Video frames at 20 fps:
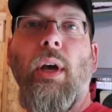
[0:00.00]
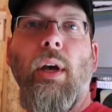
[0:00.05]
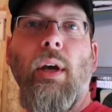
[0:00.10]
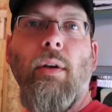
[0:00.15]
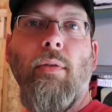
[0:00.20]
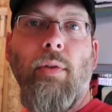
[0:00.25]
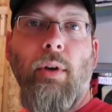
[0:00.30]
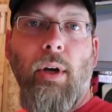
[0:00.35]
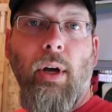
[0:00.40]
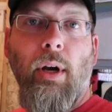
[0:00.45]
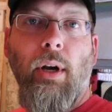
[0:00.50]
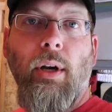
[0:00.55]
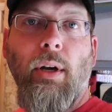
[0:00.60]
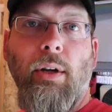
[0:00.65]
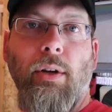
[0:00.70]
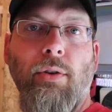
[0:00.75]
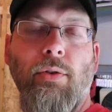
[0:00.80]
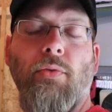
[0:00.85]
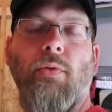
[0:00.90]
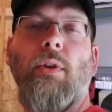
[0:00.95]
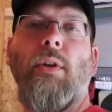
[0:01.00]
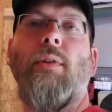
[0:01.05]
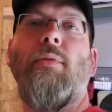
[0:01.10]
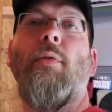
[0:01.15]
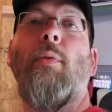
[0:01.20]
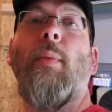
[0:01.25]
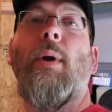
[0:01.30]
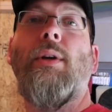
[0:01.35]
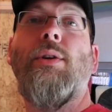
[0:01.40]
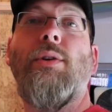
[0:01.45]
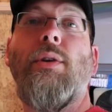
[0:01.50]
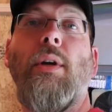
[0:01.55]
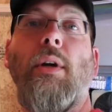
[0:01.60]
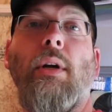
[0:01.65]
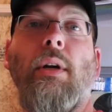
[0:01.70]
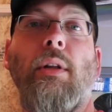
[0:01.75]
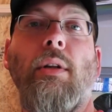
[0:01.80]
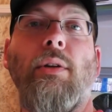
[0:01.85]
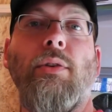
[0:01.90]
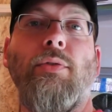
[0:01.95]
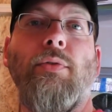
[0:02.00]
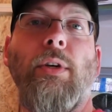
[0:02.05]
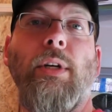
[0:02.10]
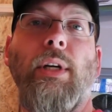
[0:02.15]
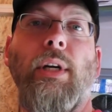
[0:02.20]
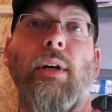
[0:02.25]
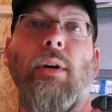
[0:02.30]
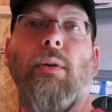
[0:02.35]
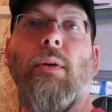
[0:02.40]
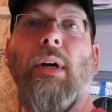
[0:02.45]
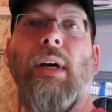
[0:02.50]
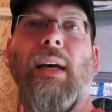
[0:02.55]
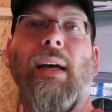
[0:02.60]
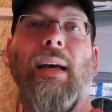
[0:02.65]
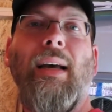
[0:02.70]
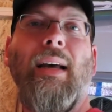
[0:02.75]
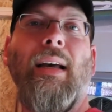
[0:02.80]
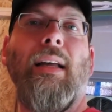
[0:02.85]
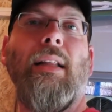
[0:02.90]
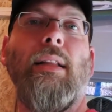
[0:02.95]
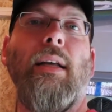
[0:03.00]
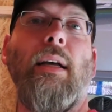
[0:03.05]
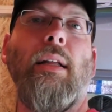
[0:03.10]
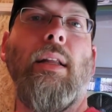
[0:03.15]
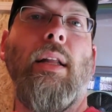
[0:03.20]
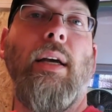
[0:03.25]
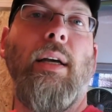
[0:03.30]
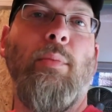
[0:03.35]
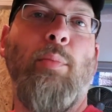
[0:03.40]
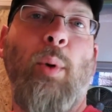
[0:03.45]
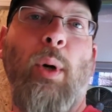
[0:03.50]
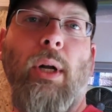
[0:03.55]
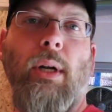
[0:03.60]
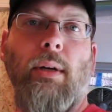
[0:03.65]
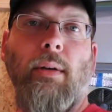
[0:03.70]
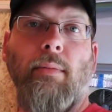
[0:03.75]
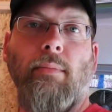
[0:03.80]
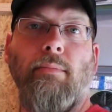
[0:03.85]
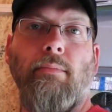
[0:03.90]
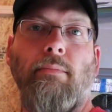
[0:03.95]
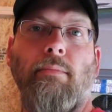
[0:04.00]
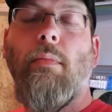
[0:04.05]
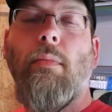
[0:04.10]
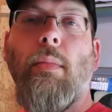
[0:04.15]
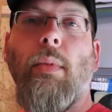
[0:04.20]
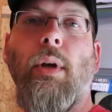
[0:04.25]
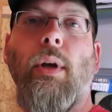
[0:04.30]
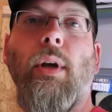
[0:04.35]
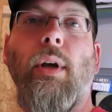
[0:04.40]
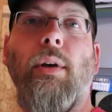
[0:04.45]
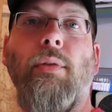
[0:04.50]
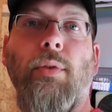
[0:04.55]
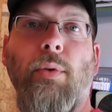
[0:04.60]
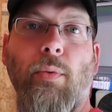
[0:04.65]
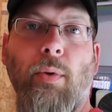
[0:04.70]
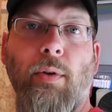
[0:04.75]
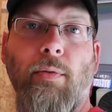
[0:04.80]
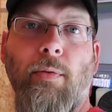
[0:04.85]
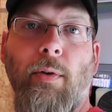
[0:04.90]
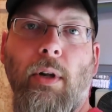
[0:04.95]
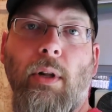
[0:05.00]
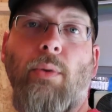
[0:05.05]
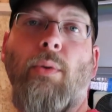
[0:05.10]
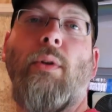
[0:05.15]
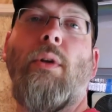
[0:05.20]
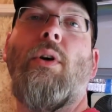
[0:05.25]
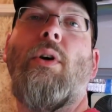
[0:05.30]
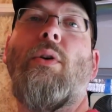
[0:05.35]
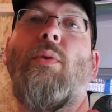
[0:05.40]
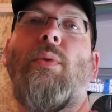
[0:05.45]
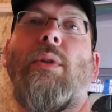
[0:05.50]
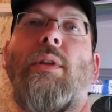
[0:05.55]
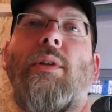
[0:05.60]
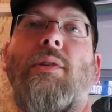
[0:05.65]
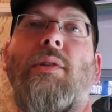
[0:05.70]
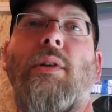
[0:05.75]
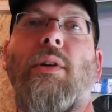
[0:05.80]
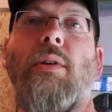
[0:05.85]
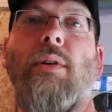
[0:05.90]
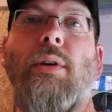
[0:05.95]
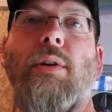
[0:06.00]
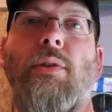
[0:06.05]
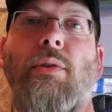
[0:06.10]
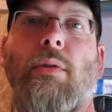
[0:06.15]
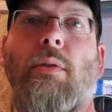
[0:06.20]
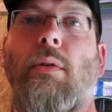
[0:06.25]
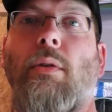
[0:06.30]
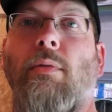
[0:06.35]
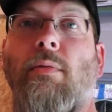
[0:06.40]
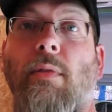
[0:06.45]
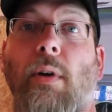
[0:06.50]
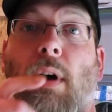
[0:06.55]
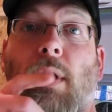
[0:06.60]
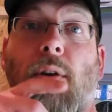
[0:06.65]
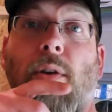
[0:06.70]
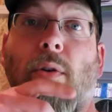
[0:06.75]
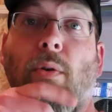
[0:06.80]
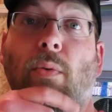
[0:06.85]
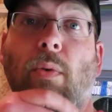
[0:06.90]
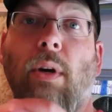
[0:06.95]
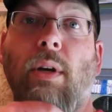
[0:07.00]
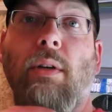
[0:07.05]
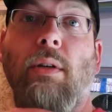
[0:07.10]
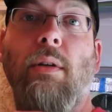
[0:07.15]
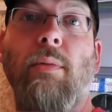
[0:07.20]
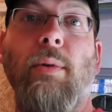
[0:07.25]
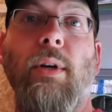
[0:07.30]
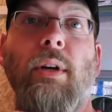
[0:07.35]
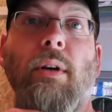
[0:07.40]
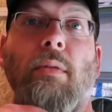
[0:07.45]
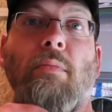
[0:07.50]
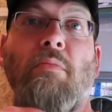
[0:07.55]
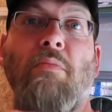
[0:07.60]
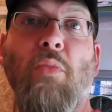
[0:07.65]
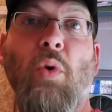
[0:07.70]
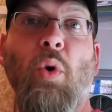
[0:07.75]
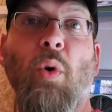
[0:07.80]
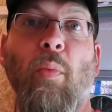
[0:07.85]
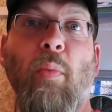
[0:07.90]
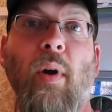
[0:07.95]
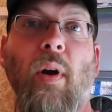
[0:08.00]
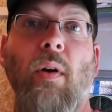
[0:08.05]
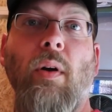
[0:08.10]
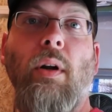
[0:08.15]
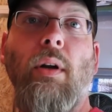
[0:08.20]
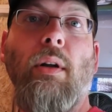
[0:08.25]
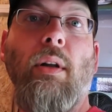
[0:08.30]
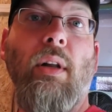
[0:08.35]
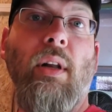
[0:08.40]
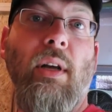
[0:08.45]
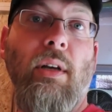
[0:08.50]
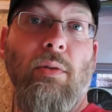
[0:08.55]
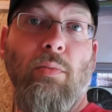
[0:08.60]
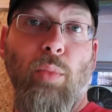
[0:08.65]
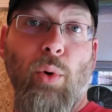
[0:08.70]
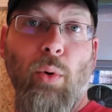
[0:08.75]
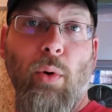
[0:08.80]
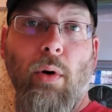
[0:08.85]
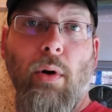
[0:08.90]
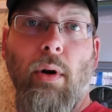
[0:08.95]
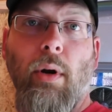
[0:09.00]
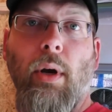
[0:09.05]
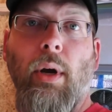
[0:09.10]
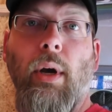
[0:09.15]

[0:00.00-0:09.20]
If you got any useful information out of this video, hit that like button. If you want to follow along with the series or find new ways to become more bearded and less bored,